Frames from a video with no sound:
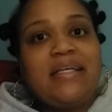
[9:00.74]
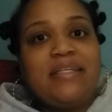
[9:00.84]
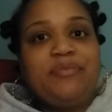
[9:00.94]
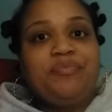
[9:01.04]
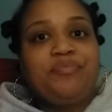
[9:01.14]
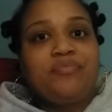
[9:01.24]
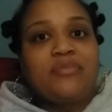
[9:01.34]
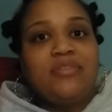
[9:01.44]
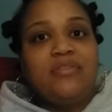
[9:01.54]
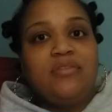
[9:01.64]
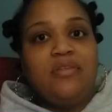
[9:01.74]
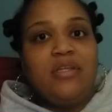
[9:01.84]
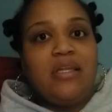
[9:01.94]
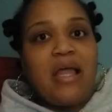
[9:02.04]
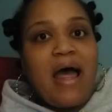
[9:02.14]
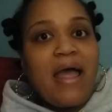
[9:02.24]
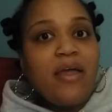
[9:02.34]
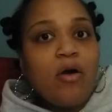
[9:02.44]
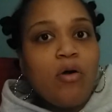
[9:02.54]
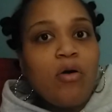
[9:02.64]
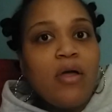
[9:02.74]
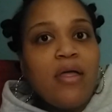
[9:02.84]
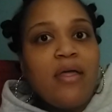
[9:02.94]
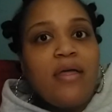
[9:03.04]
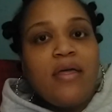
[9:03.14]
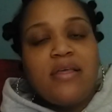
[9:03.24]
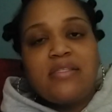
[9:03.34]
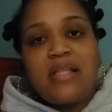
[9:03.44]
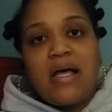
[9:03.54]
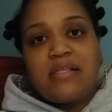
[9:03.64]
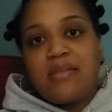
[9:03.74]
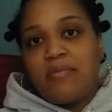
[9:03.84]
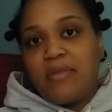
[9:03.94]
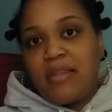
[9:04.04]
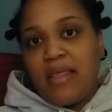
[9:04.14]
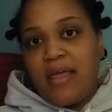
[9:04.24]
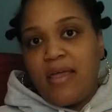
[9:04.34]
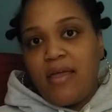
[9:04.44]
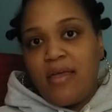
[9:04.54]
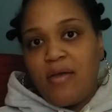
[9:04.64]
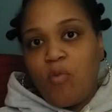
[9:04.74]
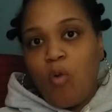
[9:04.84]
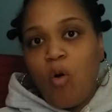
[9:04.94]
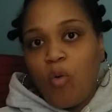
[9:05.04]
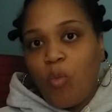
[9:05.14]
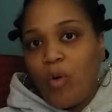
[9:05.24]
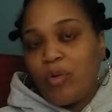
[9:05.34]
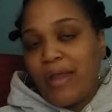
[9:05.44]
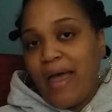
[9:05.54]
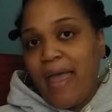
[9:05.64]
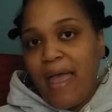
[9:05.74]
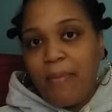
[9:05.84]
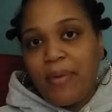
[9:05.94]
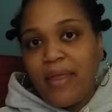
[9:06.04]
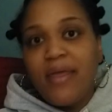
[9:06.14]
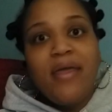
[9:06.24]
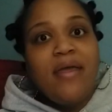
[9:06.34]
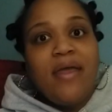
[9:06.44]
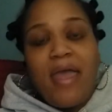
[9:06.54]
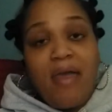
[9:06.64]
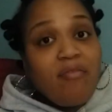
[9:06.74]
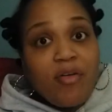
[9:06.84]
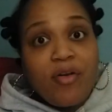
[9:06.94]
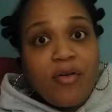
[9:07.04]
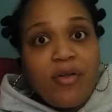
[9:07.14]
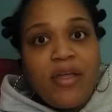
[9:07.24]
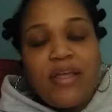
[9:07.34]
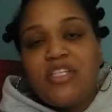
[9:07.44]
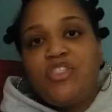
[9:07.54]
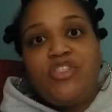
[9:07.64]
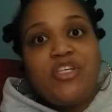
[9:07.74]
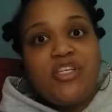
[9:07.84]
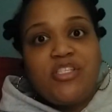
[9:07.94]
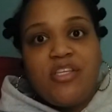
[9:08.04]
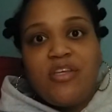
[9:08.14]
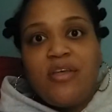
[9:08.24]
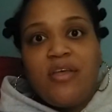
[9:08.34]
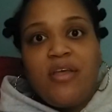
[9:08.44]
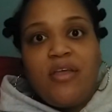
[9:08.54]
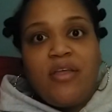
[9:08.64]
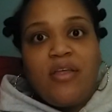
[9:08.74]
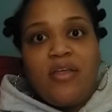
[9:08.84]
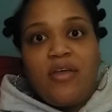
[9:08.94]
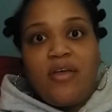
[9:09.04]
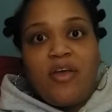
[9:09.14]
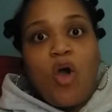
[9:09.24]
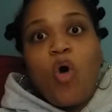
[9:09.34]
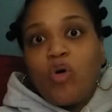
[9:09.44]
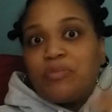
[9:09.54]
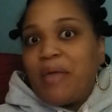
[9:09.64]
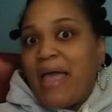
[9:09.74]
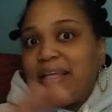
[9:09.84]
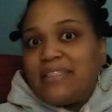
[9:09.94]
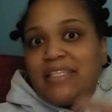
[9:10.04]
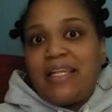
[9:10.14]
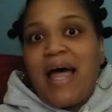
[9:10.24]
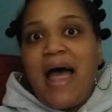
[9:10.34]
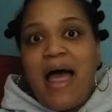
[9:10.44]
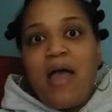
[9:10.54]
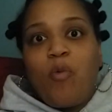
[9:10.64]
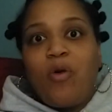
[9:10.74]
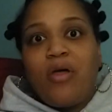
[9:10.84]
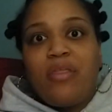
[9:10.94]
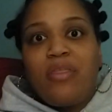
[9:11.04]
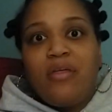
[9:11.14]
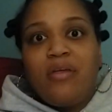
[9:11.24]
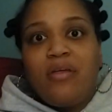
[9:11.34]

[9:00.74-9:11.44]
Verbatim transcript: a denial it's not something that won't will not happen ever it just goes back into line with